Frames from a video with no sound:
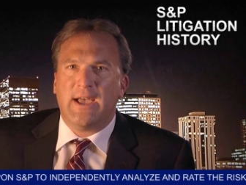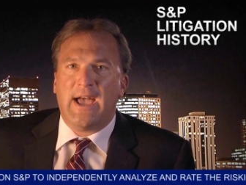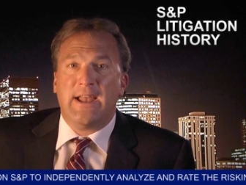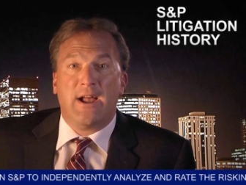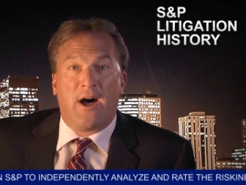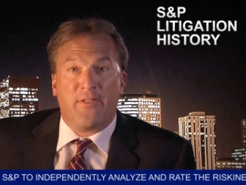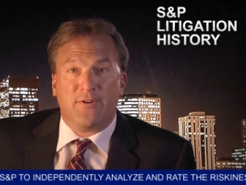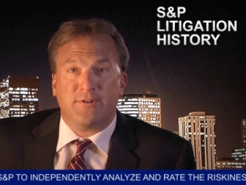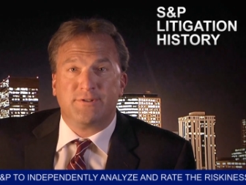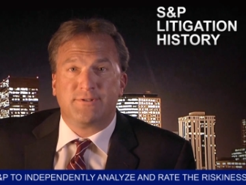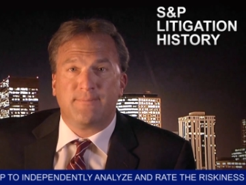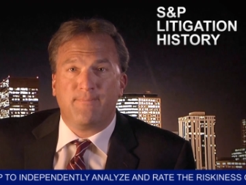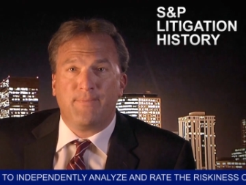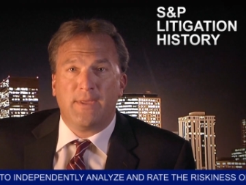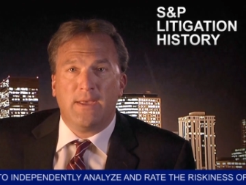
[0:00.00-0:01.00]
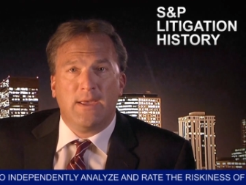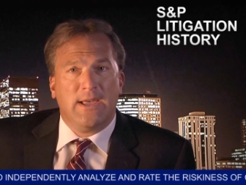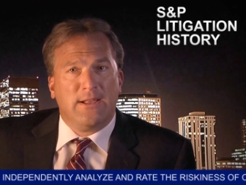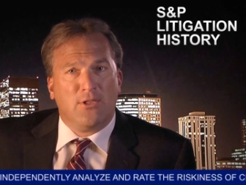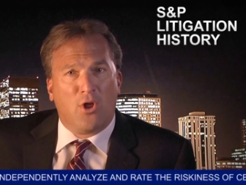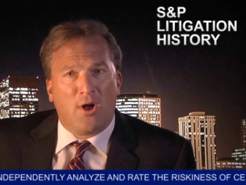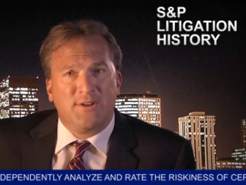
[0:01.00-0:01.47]
and others
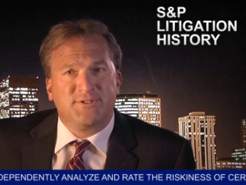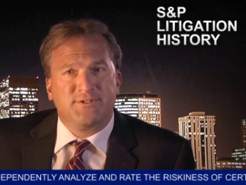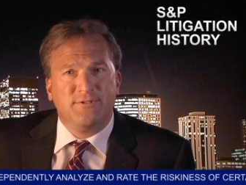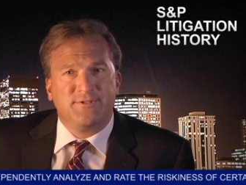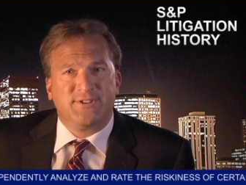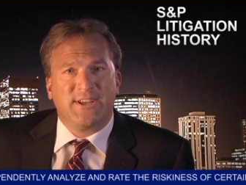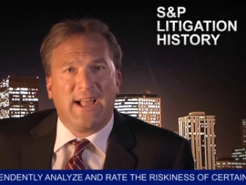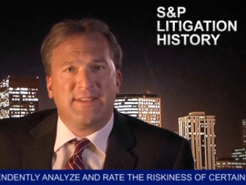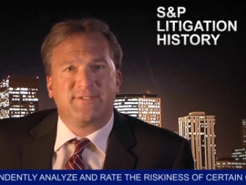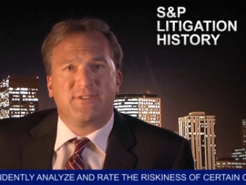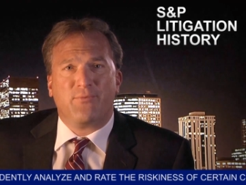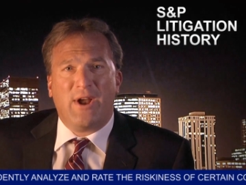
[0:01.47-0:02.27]
in lawsuits against the